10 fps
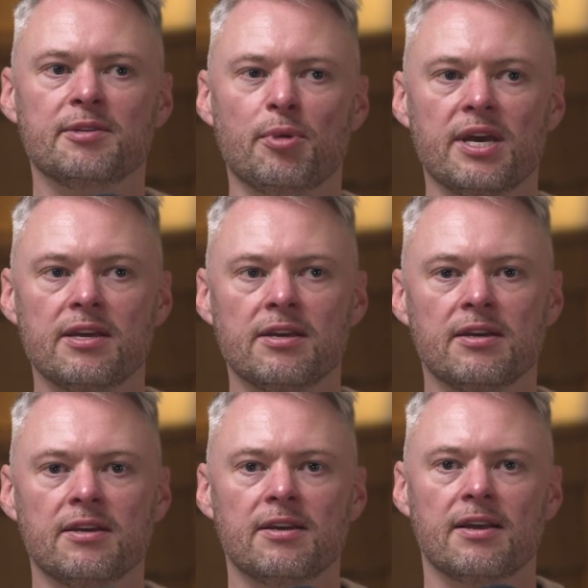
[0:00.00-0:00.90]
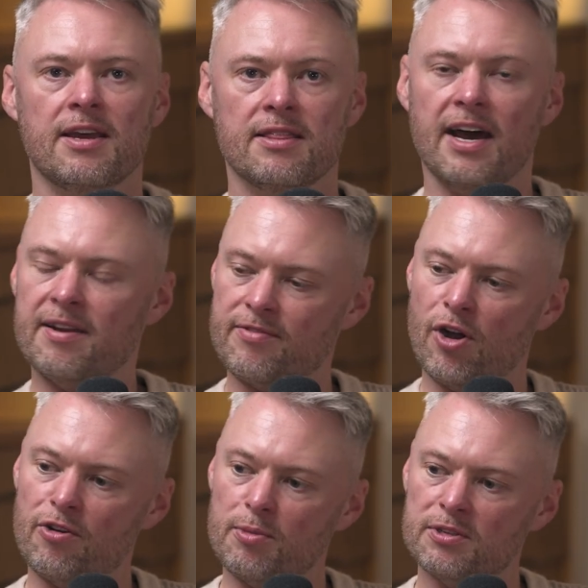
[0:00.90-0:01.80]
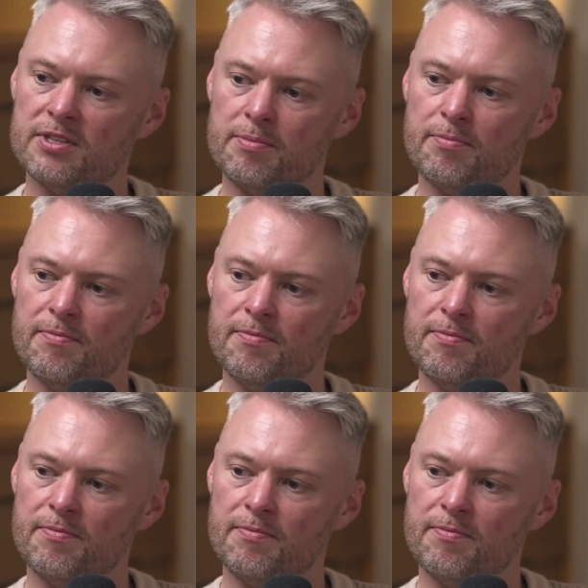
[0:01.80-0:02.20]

to be in that environment to